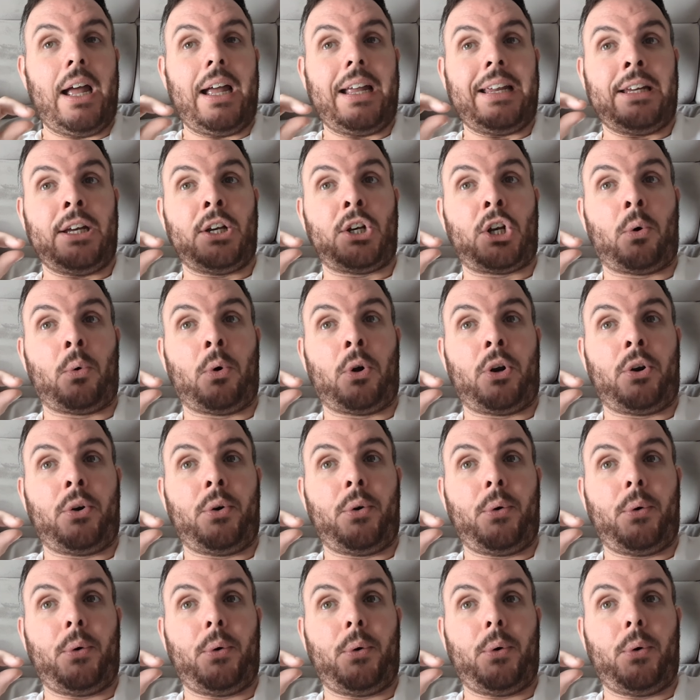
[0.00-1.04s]
you're doing
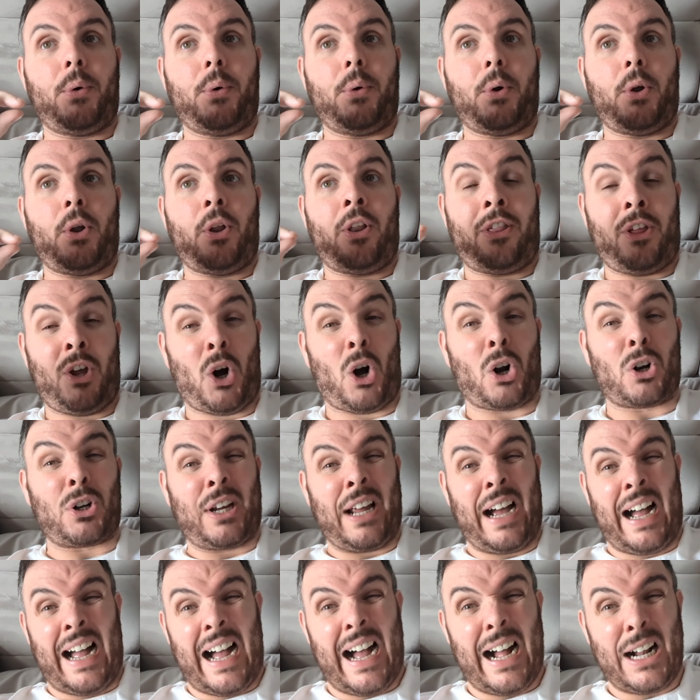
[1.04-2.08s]
the odd
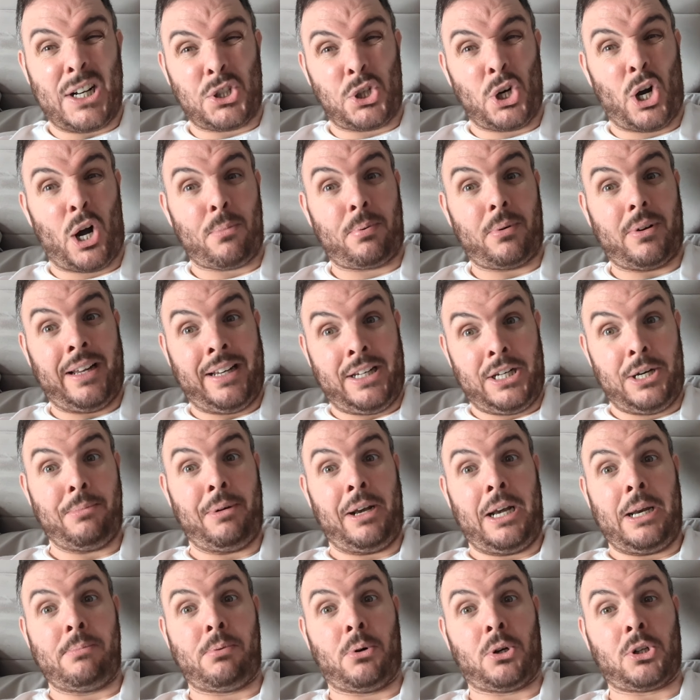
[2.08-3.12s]
car job in your
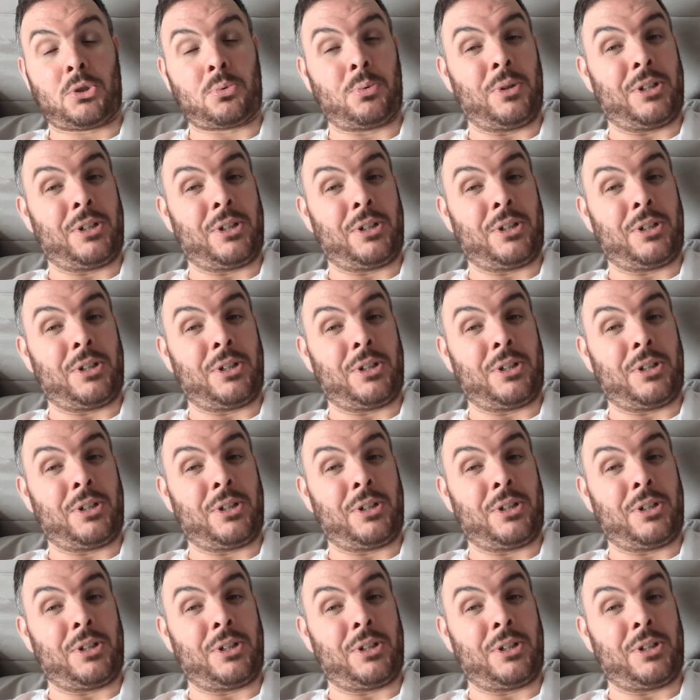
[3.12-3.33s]
minibus,